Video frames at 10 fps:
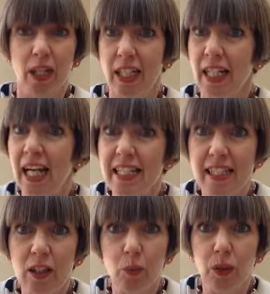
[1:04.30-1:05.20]
know, in an
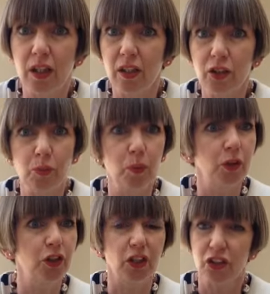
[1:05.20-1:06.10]
ideal world, we
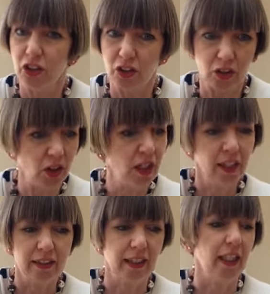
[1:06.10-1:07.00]
would just
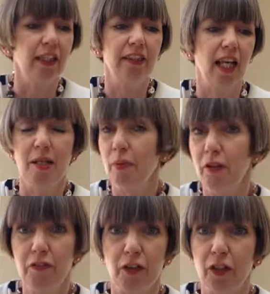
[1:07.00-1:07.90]
set our
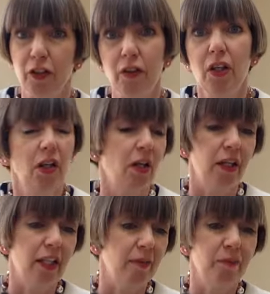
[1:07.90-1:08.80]
timer for
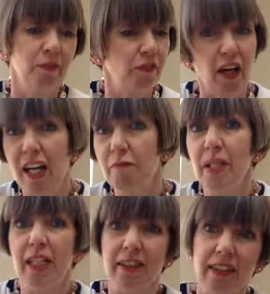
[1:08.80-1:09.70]
5
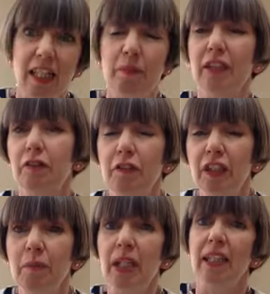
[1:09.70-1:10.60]
minutes, 10 minutes,
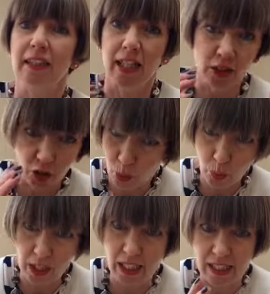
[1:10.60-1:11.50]
15 minutes and
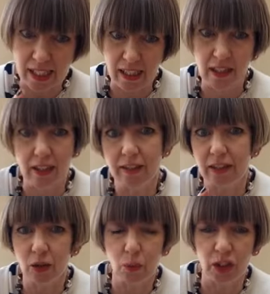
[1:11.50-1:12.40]
go in and
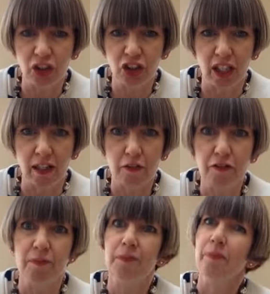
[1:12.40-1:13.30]
declutter one shelf.